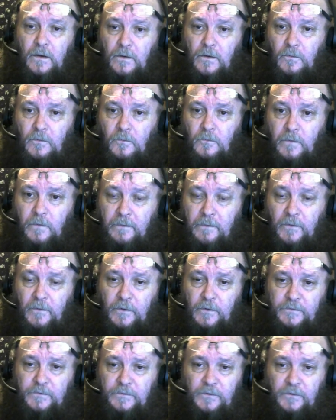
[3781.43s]
We've
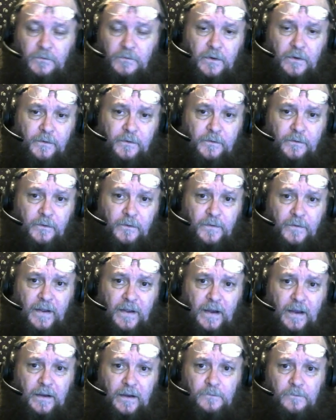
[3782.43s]
also learned
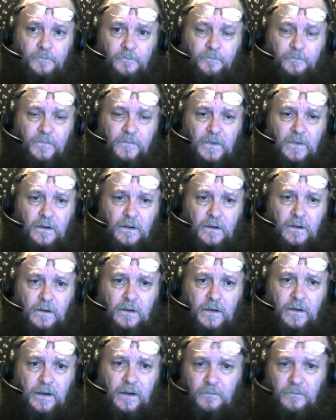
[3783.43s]
that,
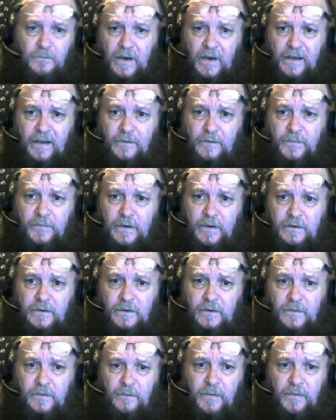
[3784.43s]
in my opinion,
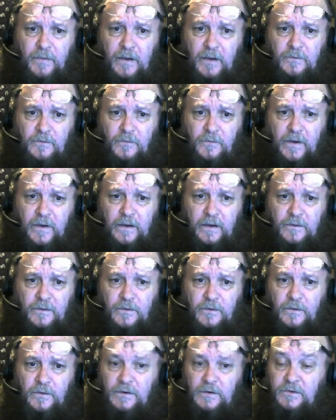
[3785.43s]
the best way
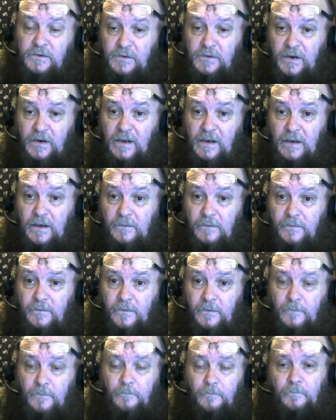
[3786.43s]
to achieve
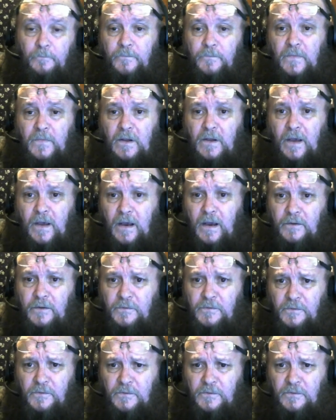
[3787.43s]
astral